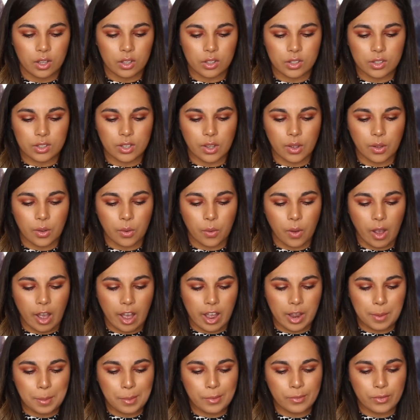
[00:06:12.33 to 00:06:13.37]
So
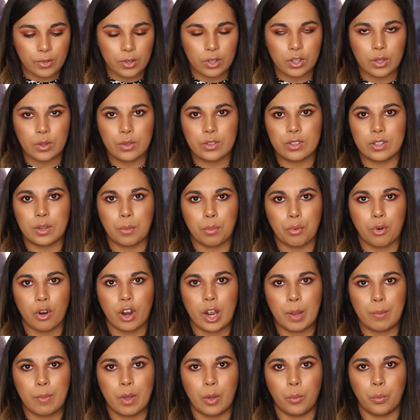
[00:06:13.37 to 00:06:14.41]
I prefer using a
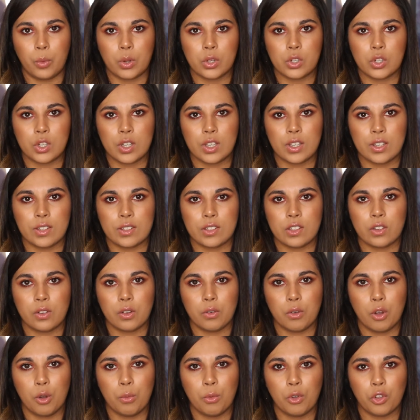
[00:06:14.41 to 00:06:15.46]
primer which is
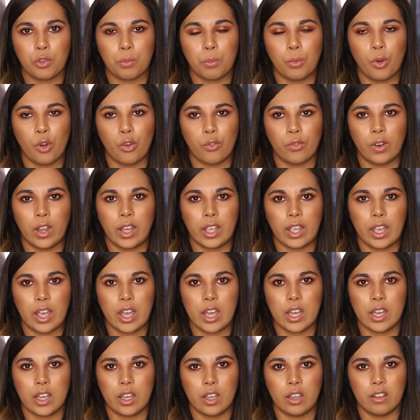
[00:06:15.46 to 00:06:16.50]
almost more of like
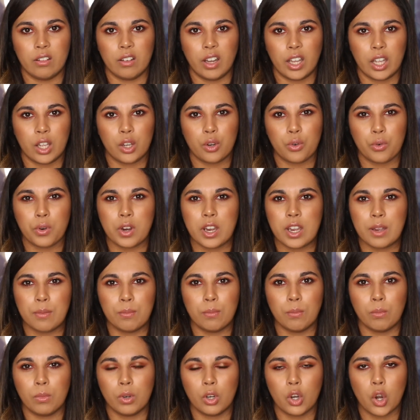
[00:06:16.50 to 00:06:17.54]
a
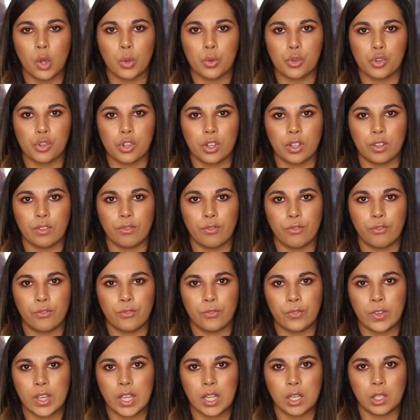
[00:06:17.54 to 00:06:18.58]
cream
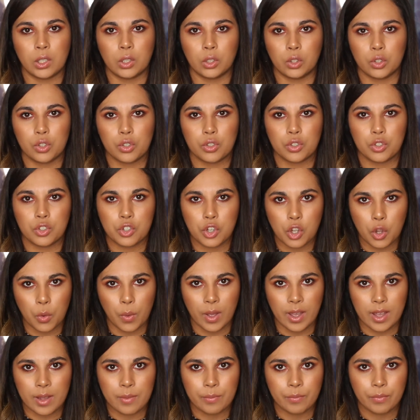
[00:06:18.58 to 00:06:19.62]
lotion feel to
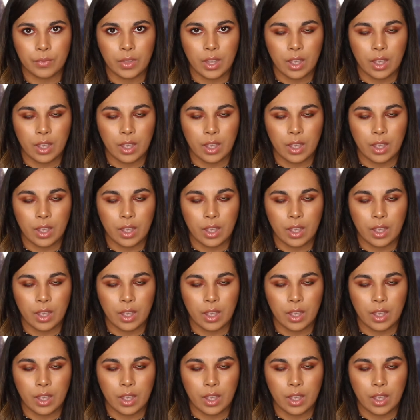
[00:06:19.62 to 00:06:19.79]
it.